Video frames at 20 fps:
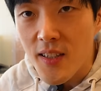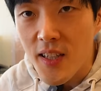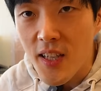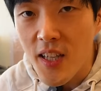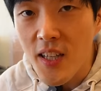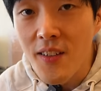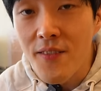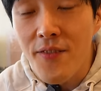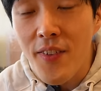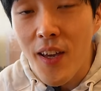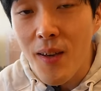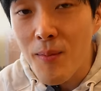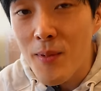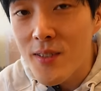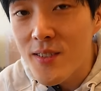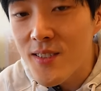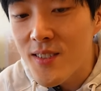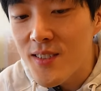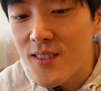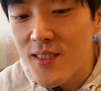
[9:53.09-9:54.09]
the
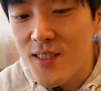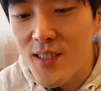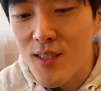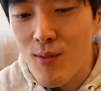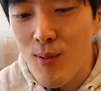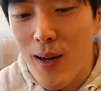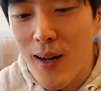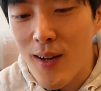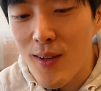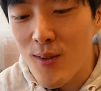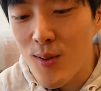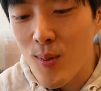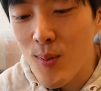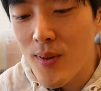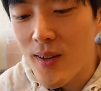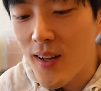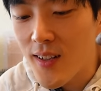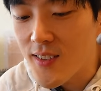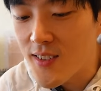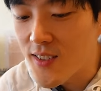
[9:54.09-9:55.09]
infamous Tzuwang
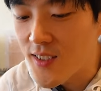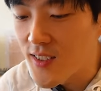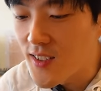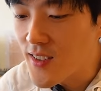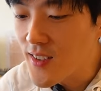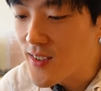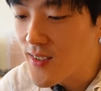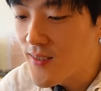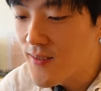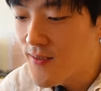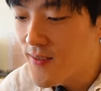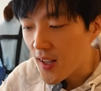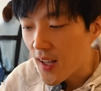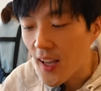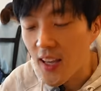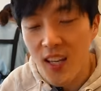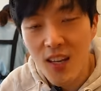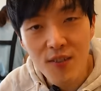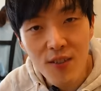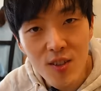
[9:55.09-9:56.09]
Tonkatsu.
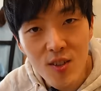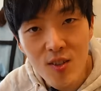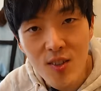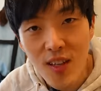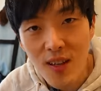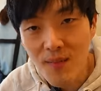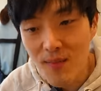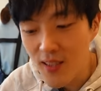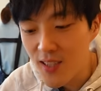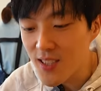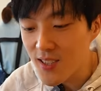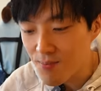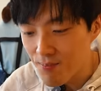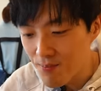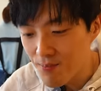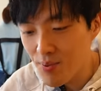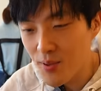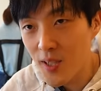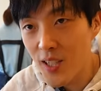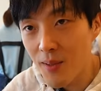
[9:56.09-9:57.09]
I give it to them, it's
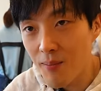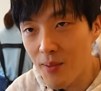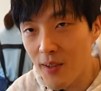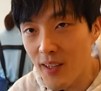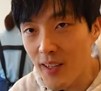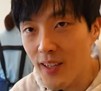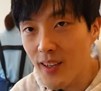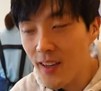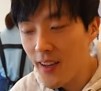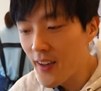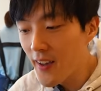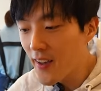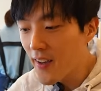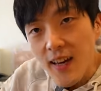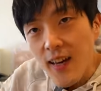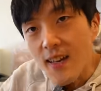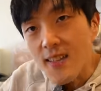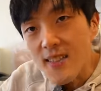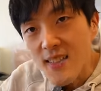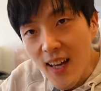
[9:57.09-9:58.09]
pretty big,
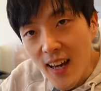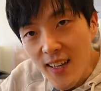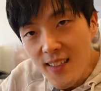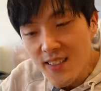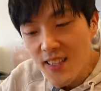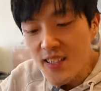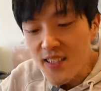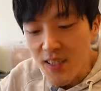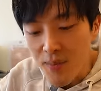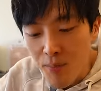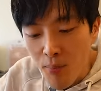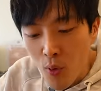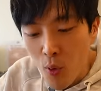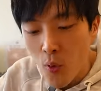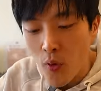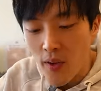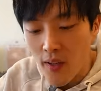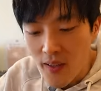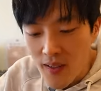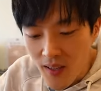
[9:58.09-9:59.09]
and size is
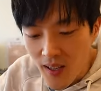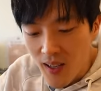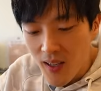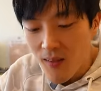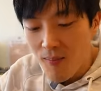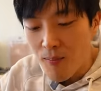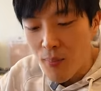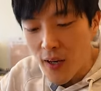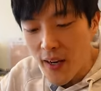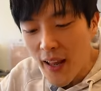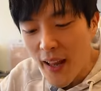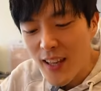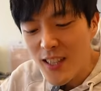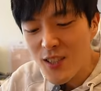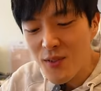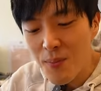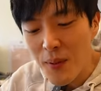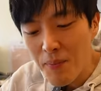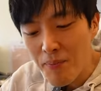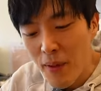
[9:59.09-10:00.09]
important, but it
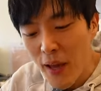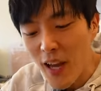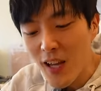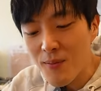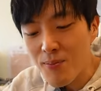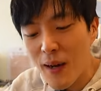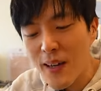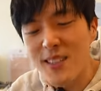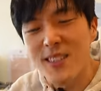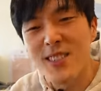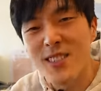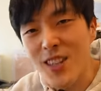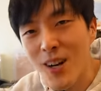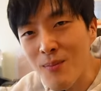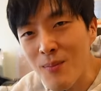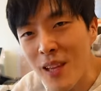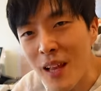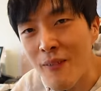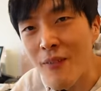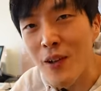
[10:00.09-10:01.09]
has to be backed by
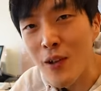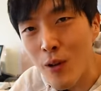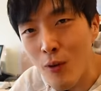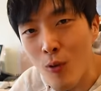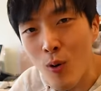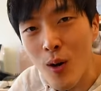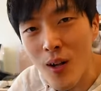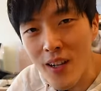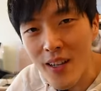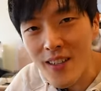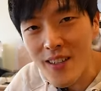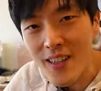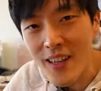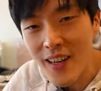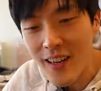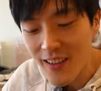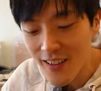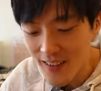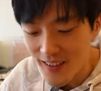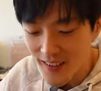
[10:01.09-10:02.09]
some level of quality.